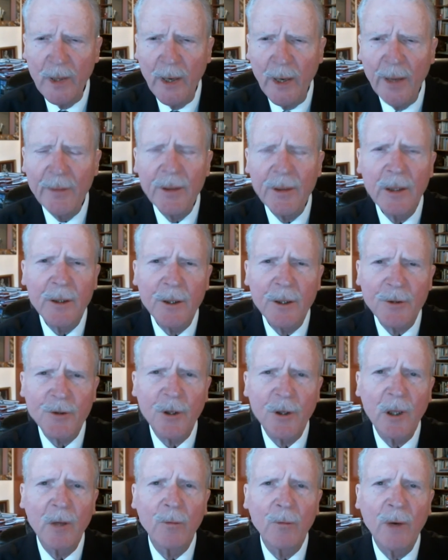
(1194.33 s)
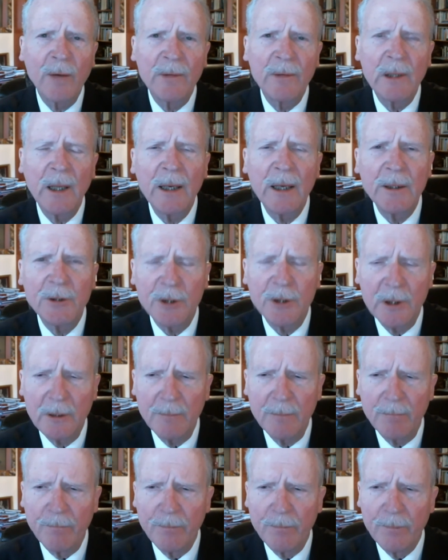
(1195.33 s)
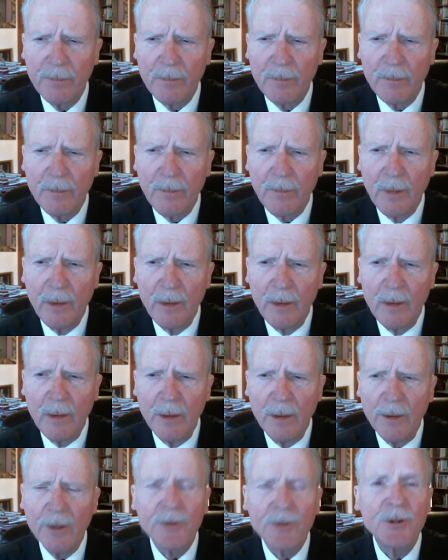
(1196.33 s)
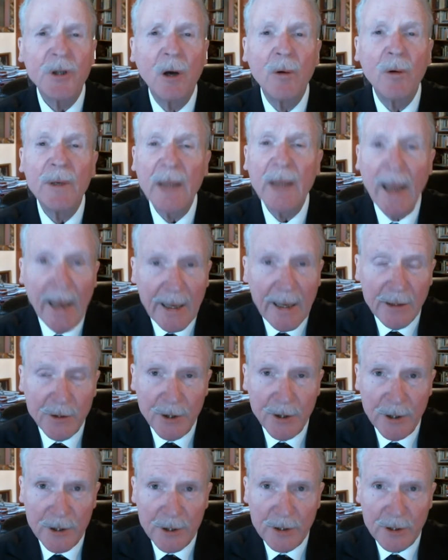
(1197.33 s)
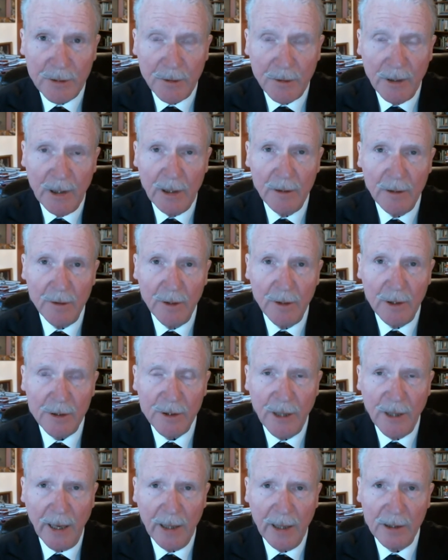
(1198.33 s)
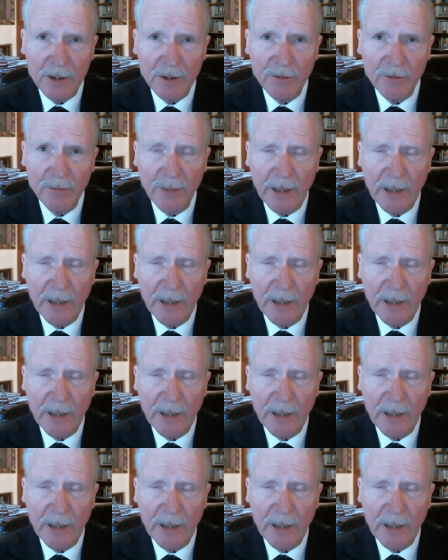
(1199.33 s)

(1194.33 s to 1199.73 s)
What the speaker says: and the additional revelation that so enhances the status of